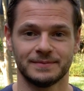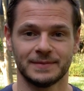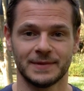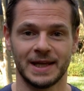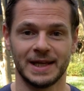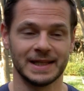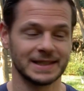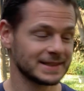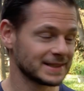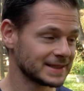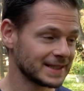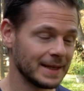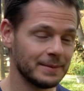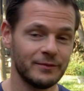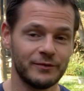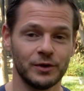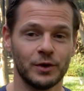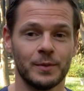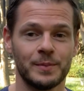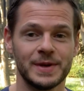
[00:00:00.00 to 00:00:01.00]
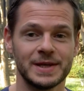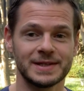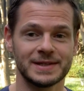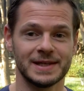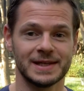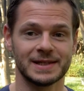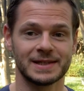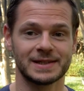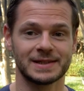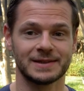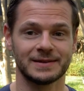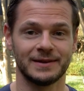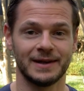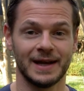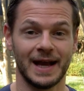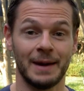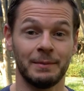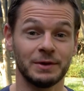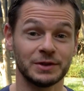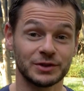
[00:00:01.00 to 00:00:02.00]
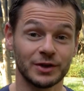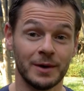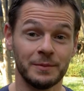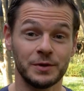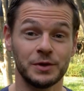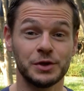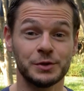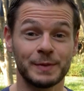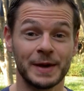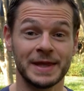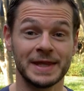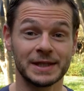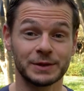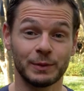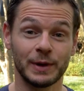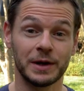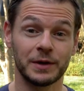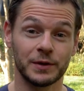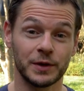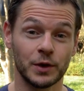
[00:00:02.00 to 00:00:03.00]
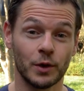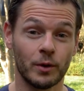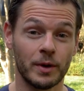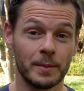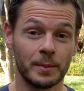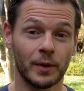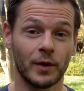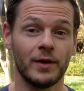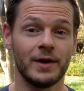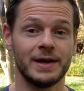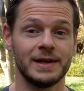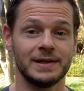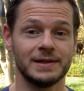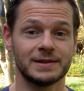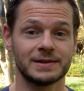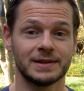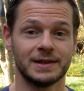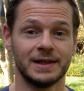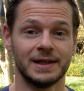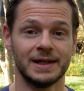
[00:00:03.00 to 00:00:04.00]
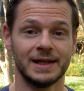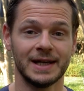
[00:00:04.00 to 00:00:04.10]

And that's the same for your business. How much time did you spend this week with your employees?